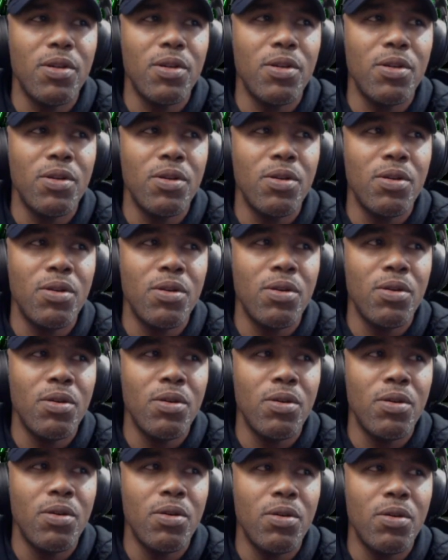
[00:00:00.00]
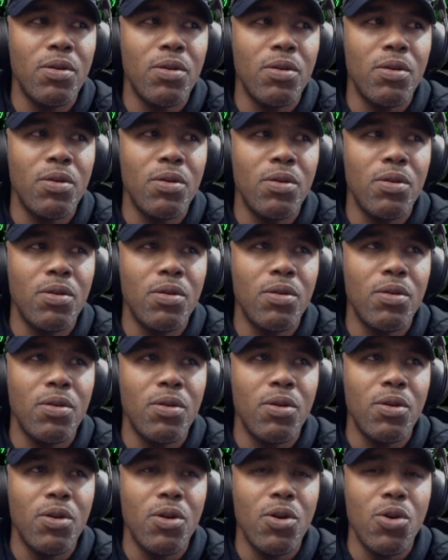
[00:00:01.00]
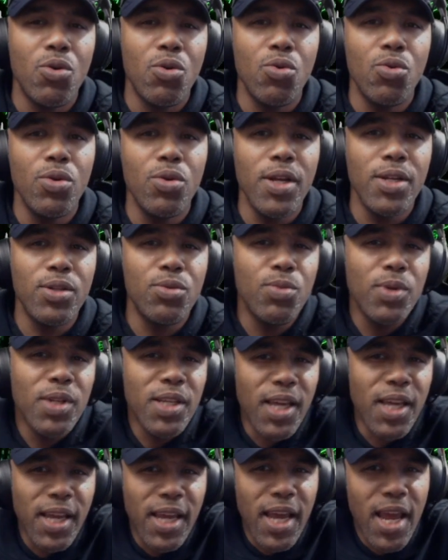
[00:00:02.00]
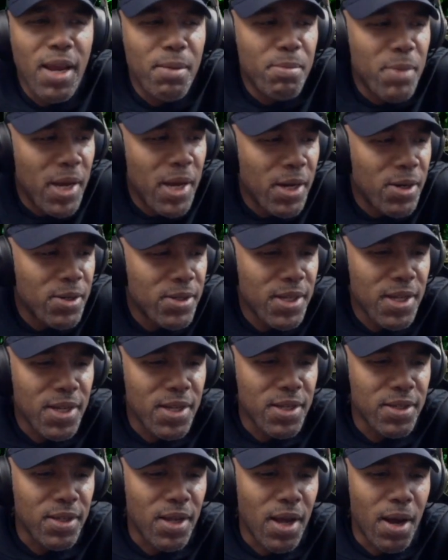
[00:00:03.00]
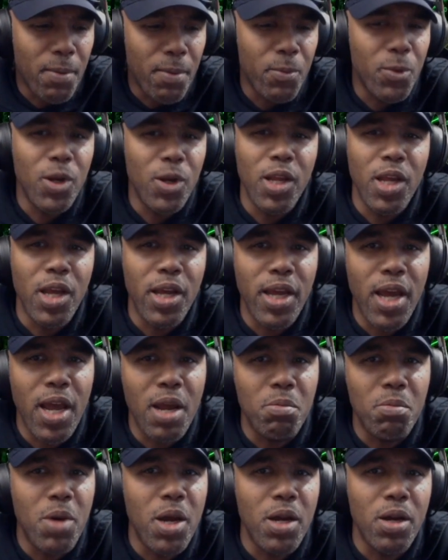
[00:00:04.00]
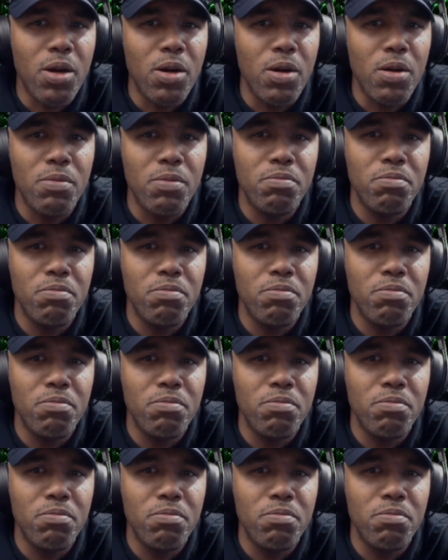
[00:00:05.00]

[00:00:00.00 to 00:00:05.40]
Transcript: No! Who that's really a gangbanger says, I'm really a gangbanger.